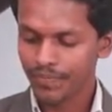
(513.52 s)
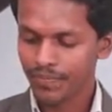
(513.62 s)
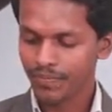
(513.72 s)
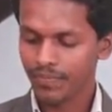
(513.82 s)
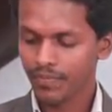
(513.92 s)

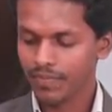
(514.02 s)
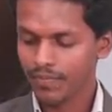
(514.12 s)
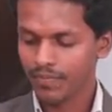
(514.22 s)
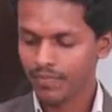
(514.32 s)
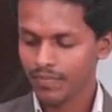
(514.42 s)

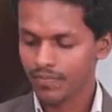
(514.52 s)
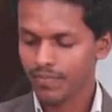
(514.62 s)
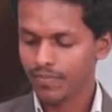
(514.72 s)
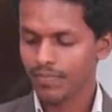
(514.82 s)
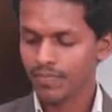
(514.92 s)

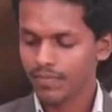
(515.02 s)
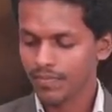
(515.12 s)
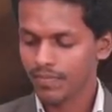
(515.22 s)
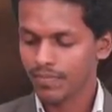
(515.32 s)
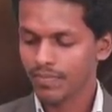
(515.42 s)

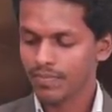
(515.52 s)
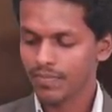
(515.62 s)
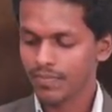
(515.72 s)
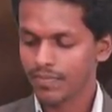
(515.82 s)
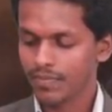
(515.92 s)

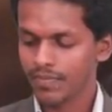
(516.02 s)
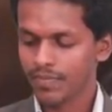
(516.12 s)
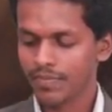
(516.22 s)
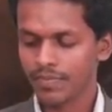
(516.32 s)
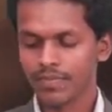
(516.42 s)

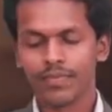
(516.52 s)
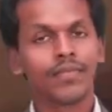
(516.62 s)
No one is speaking in this clip.